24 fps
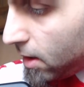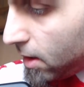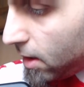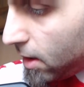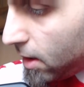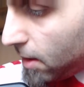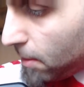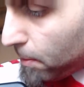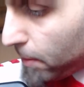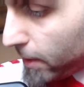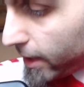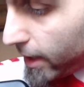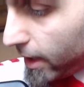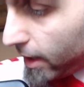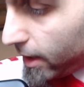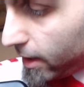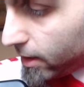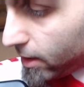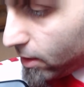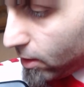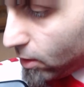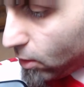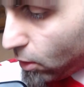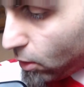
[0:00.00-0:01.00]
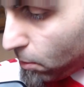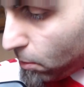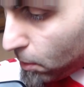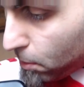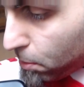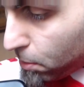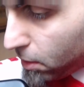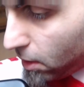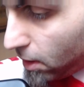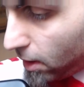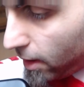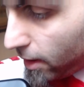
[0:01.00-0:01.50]
normal
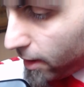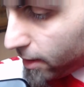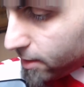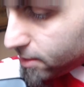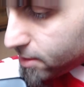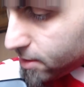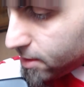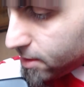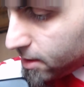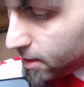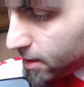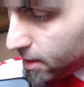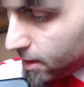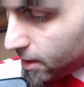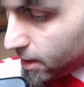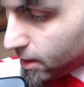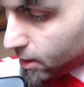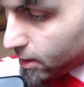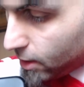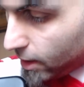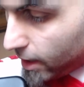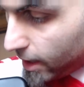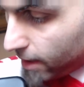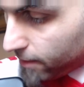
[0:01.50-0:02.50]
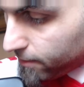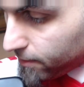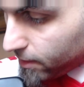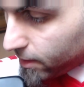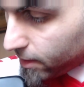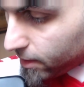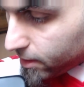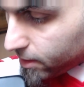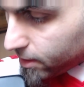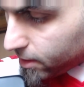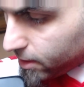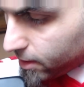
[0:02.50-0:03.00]
plugs. You have
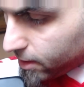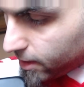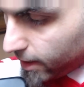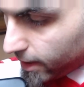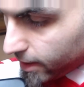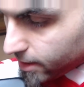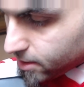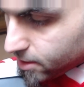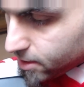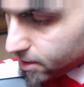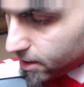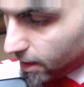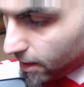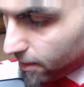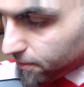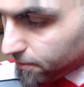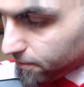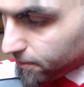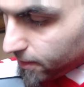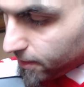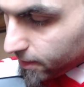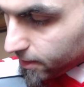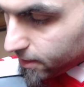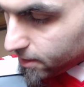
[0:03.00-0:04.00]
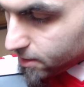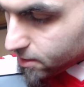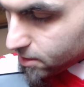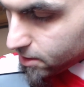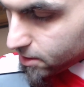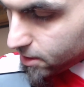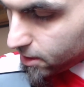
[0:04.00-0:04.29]
a connection. I think this here